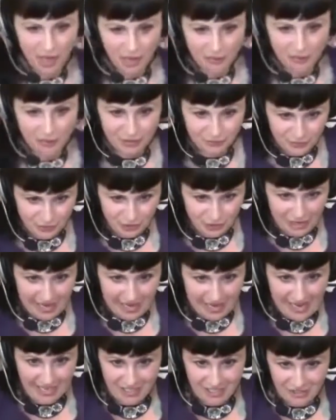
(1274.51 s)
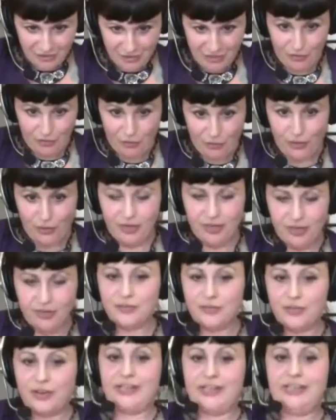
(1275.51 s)
them off if they're accurate or
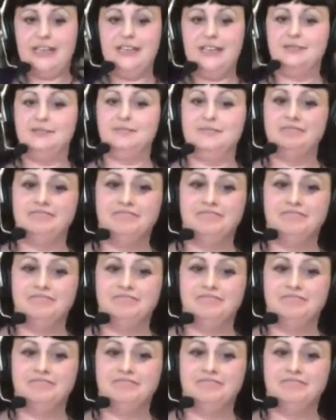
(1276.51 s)
funny.